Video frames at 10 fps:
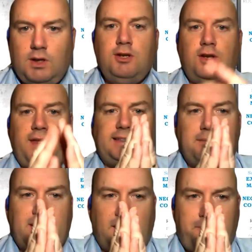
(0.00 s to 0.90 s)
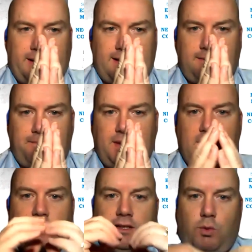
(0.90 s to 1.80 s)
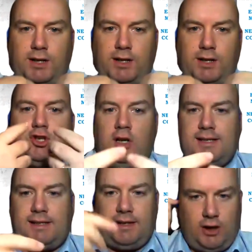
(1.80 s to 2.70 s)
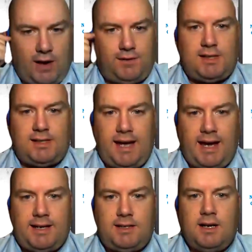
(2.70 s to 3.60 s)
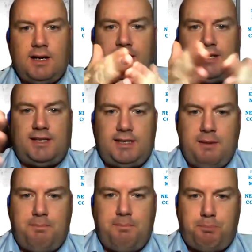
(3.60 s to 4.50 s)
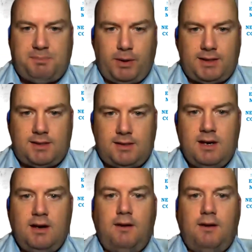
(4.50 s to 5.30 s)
So that's the middle point. So once you start listing, you have to understand there's 3 price points.